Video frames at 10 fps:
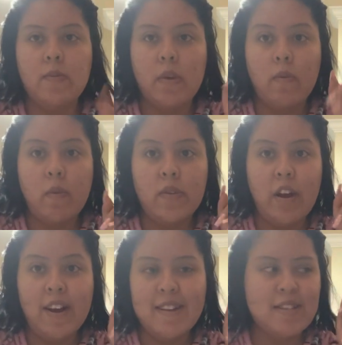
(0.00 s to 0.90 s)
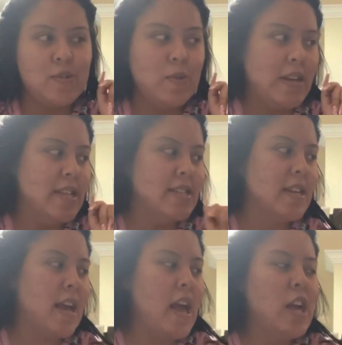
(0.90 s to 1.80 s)
what we are gonna do is
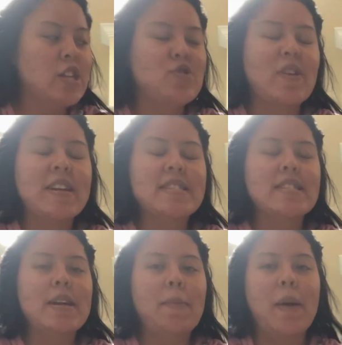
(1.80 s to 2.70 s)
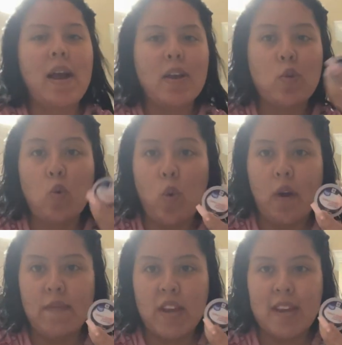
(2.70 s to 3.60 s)
drink some
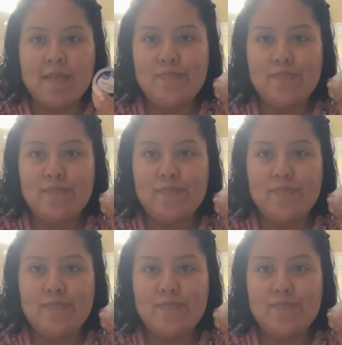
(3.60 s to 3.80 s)
coffee.